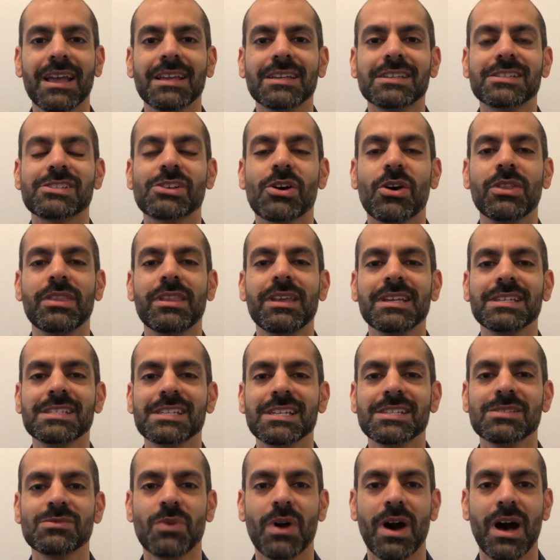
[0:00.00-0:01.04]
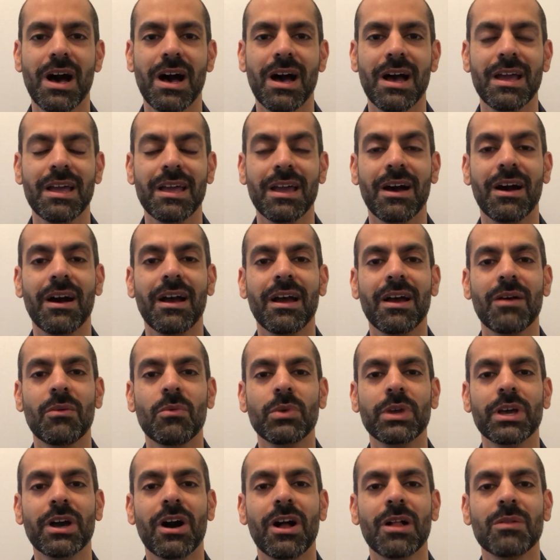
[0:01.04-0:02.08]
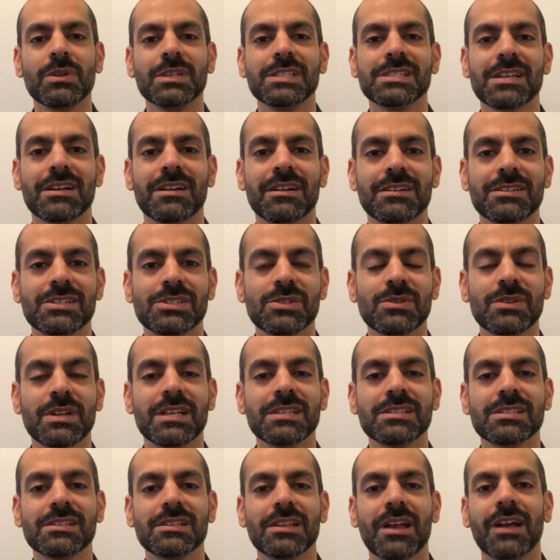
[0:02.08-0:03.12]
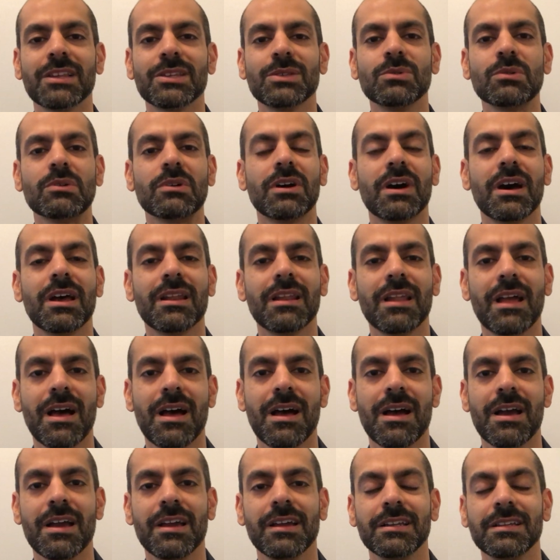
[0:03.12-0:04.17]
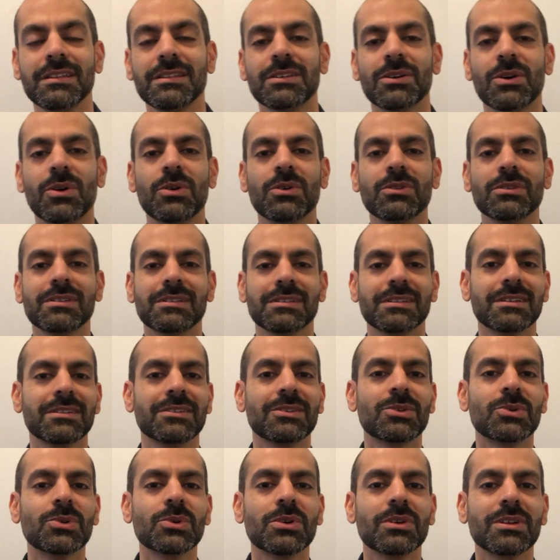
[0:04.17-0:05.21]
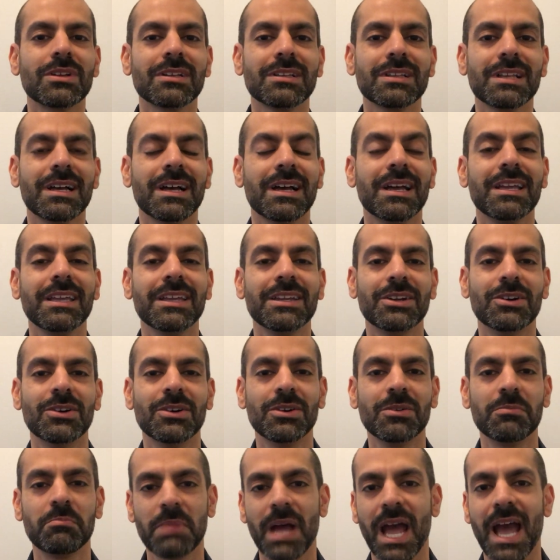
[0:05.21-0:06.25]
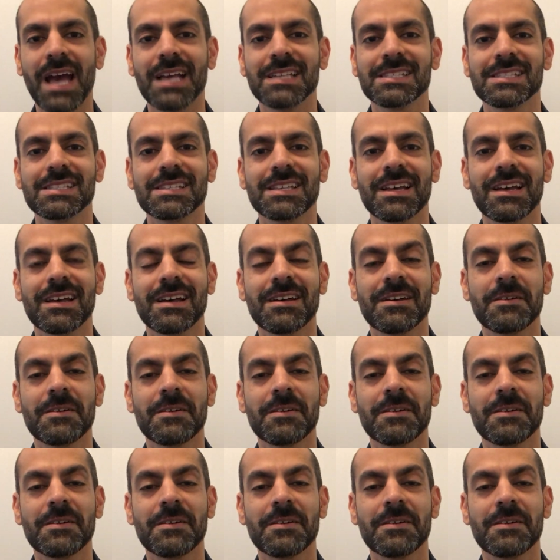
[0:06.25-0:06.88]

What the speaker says: So this is why we always tell our students not to go online, don't Google past